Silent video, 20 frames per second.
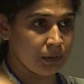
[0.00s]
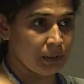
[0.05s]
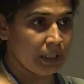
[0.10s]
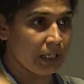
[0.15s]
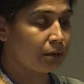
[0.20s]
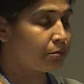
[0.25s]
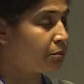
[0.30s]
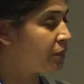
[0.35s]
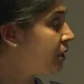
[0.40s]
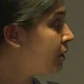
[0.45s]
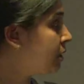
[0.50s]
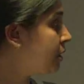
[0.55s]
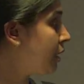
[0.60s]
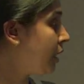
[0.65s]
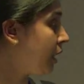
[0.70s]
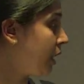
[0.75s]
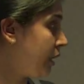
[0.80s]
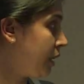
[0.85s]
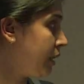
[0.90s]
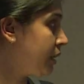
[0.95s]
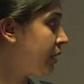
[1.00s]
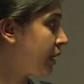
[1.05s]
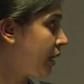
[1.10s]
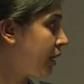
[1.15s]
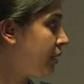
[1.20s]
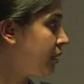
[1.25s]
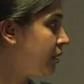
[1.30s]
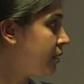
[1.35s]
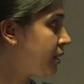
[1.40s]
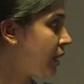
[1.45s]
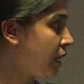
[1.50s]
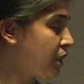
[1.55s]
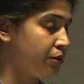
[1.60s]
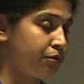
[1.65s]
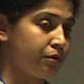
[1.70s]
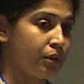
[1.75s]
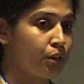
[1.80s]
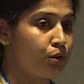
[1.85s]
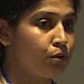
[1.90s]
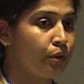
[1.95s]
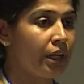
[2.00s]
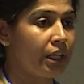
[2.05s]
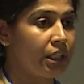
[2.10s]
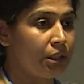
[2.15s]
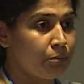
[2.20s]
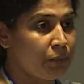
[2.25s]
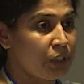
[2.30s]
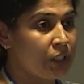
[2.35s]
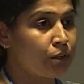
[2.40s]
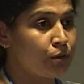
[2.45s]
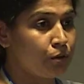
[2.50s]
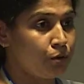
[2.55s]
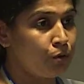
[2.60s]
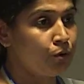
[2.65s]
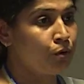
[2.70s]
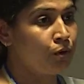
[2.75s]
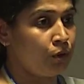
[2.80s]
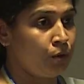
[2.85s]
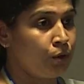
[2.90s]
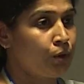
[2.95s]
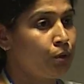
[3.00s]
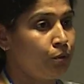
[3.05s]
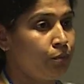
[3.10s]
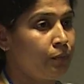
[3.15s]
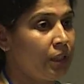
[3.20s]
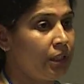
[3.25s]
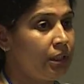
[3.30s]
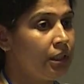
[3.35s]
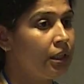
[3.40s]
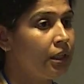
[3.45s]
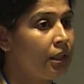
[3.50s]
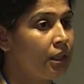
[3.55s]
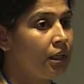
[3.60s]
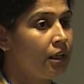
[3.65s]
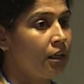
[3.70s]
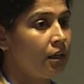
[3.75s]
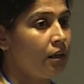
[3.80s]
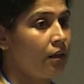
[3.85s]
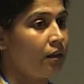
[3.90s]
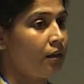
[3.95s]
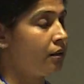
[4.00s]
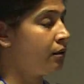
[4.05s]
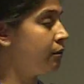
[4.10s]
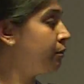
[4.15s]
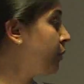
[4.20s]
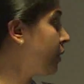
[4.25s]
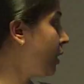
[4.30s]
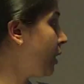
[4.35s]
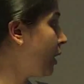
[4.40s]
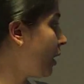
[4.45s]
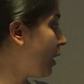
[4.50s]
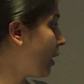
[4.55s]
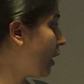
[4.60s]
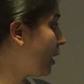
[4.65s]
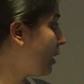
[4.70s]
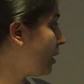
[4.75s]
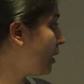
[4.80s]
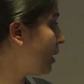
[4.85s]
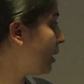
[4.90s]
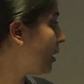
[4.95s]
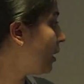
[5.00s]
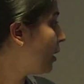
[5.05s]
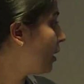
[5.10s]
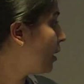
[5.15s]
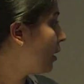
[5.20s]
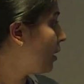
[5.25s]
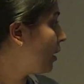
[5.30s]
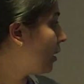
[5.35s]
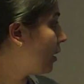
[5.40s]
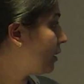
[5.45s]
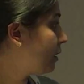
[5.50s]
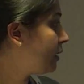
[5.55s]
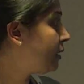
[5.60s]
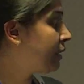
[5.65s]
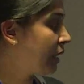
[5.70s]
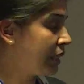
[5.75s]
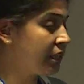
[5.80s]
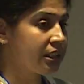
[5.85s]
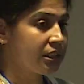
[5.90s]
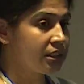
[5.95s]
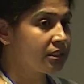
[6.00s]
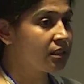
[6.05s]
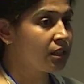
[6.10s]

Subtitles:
That means it can transfer to animal to human, and that is